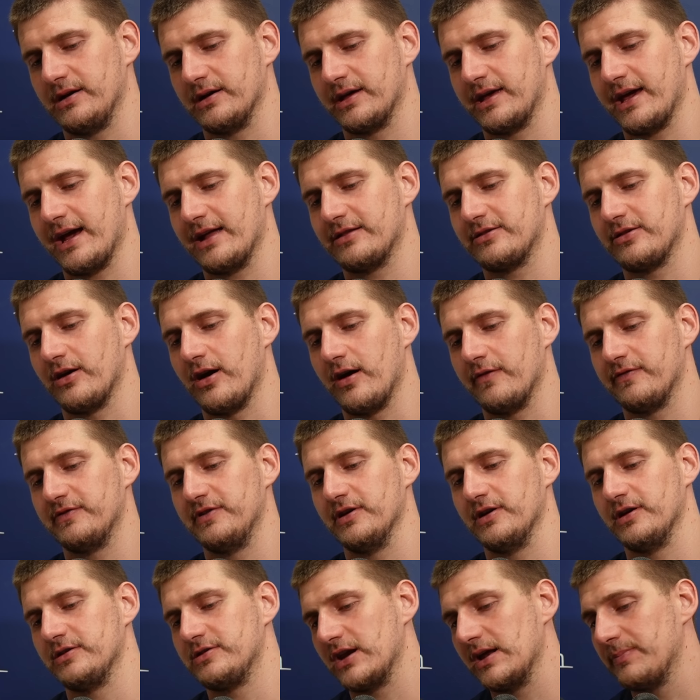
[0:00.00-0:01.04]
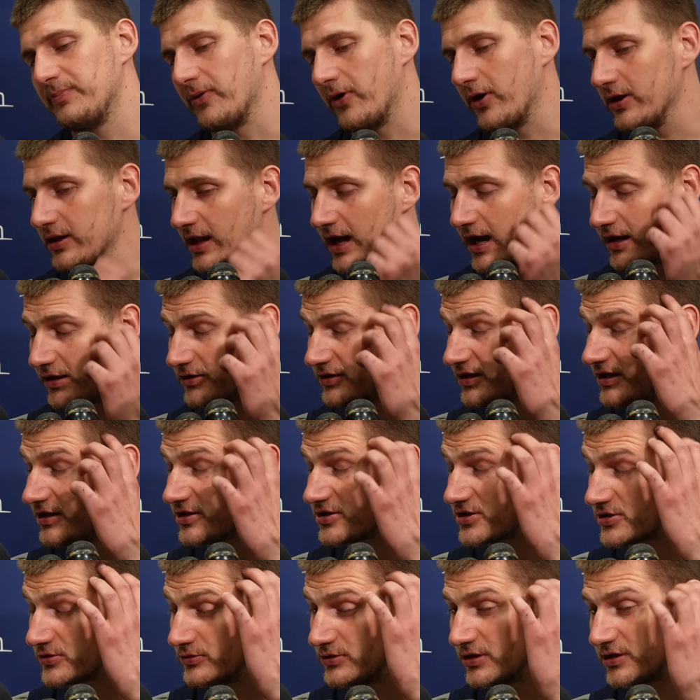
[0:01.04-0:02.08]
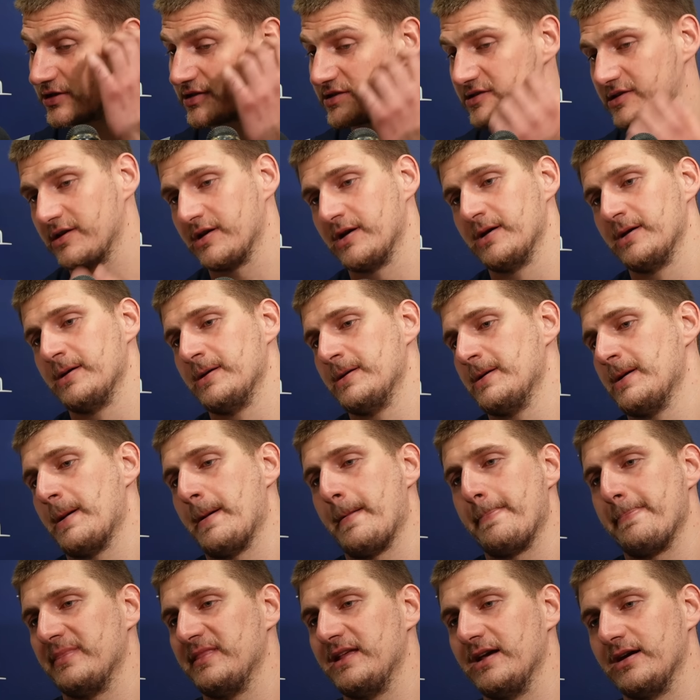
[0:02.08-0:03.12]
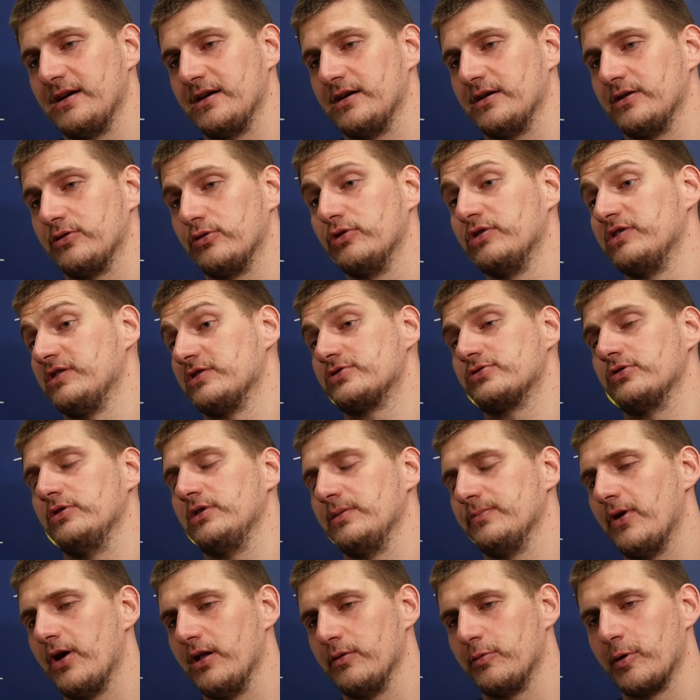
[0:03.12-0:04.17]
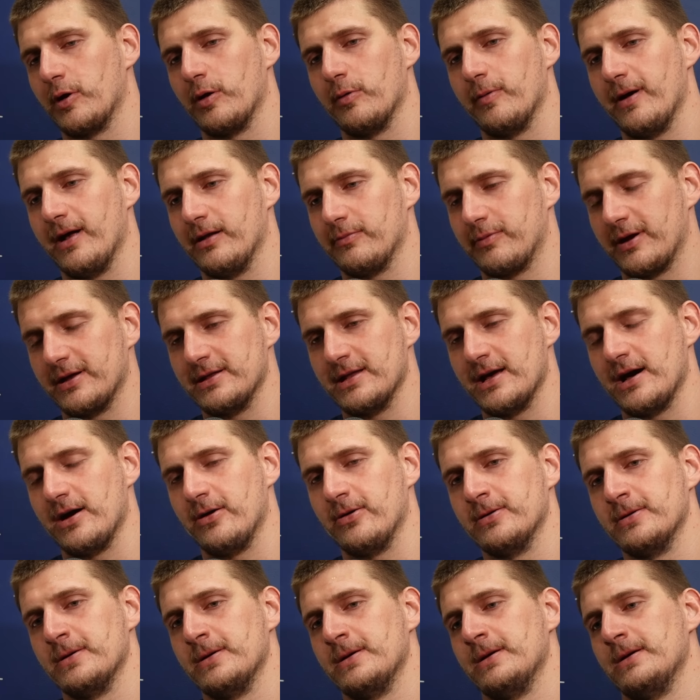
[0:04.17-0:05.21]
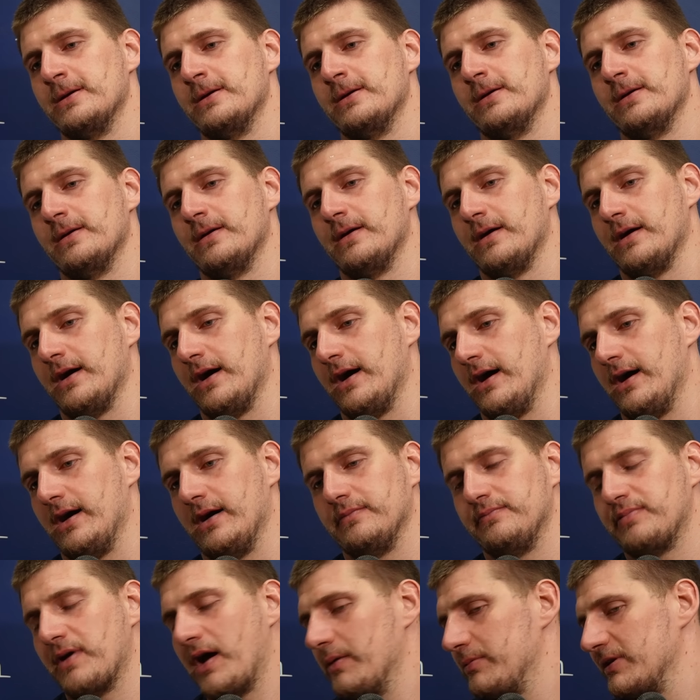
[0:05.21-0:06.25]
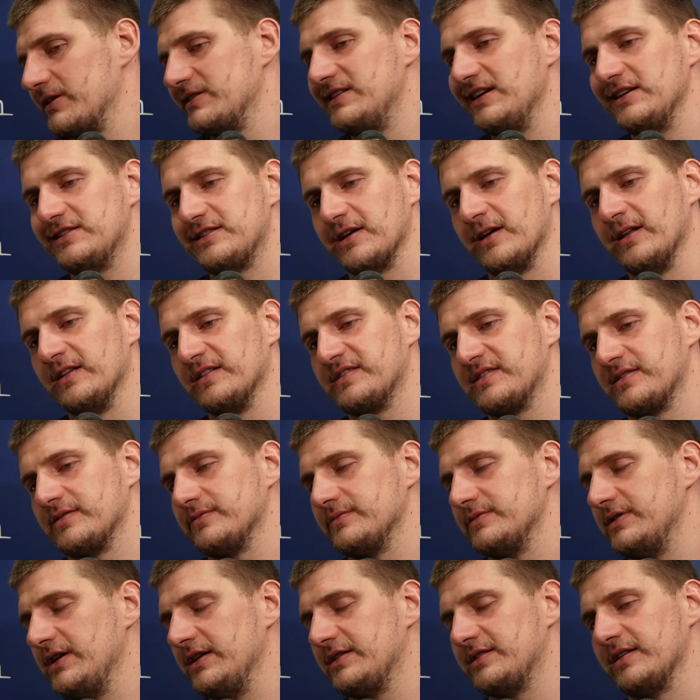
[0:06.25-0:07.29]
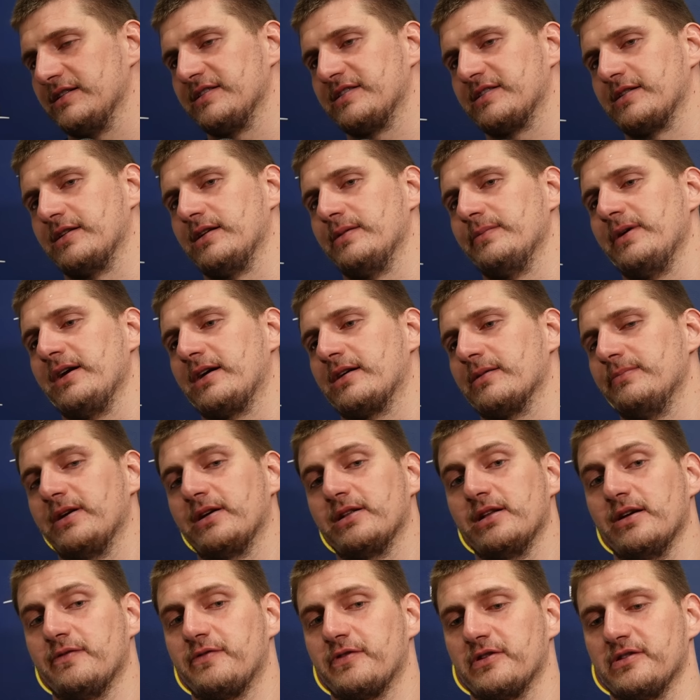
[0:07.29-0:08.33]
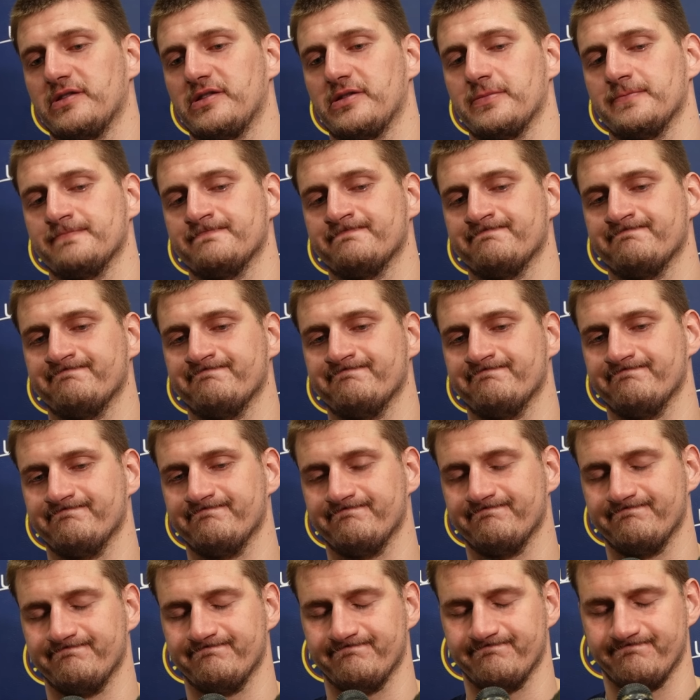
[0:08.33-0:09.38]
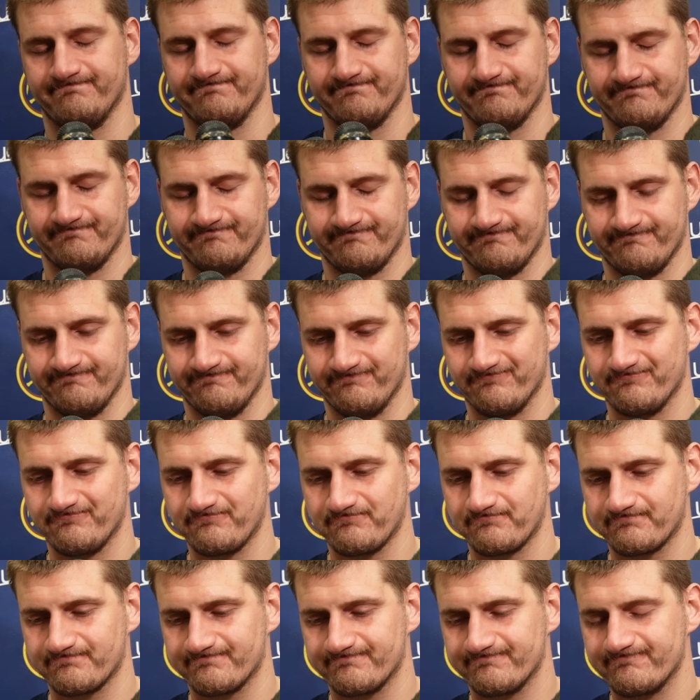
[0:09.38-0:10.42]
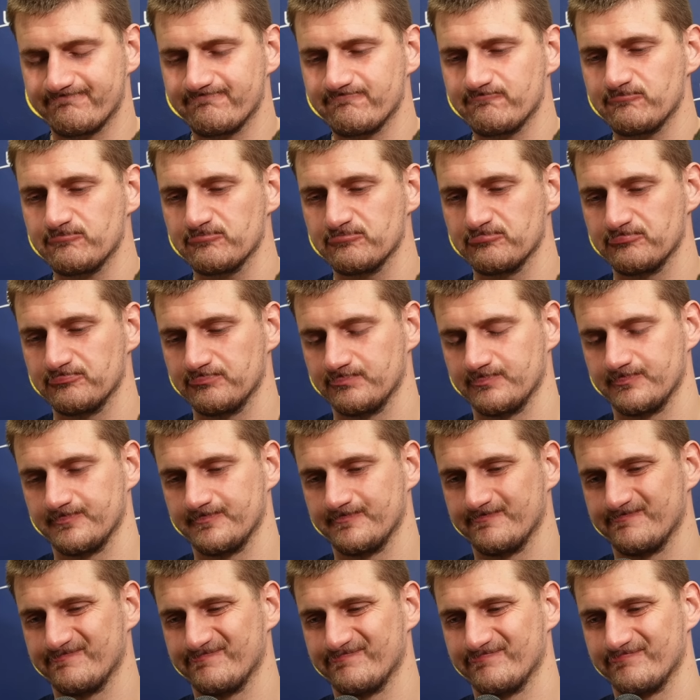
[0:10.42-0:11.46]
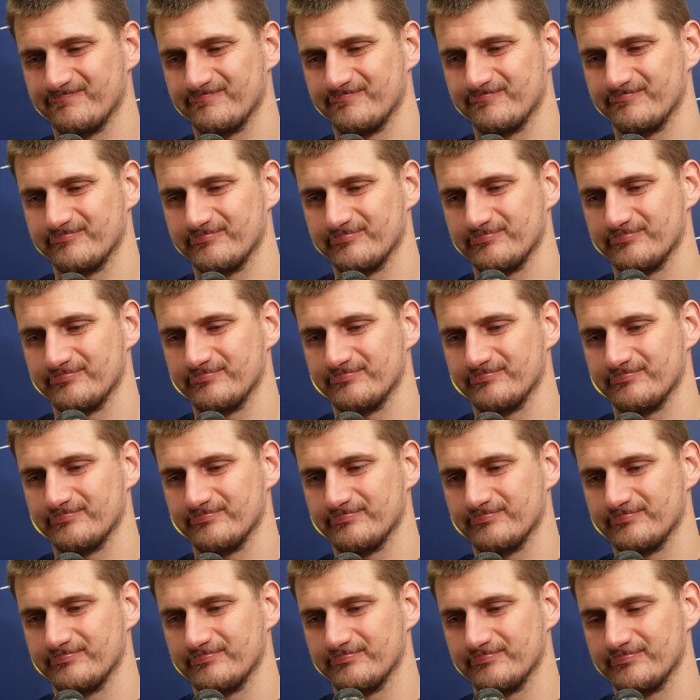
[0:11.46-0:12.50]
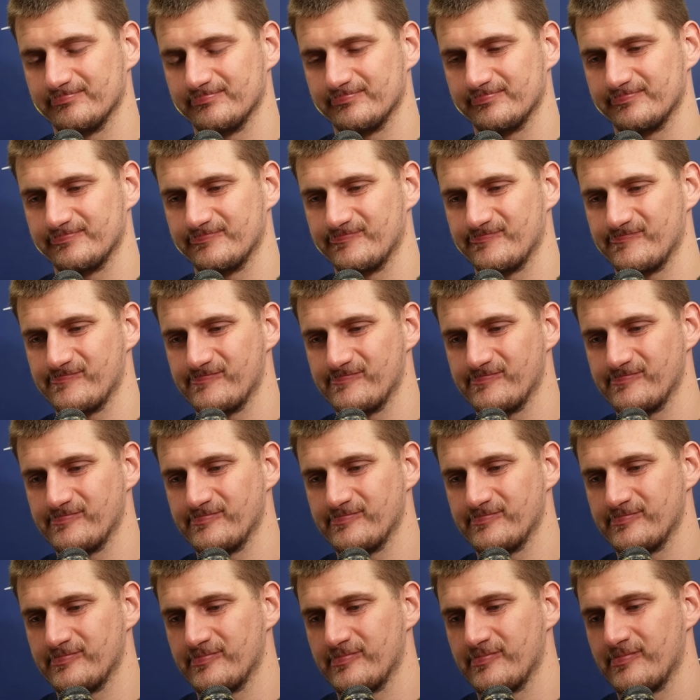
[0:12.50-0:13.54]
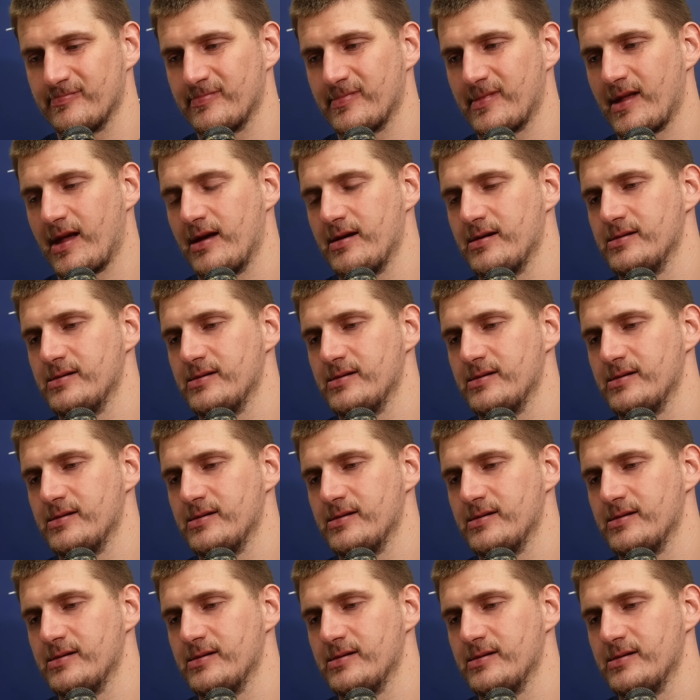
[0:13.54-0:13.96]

Get off the 3-point line. They shooters. Who is shooting ball really well right now. Probably details. Details is going to make a big difference. Nikola, did you guys end up getting together last night, and if so, where to watch that game?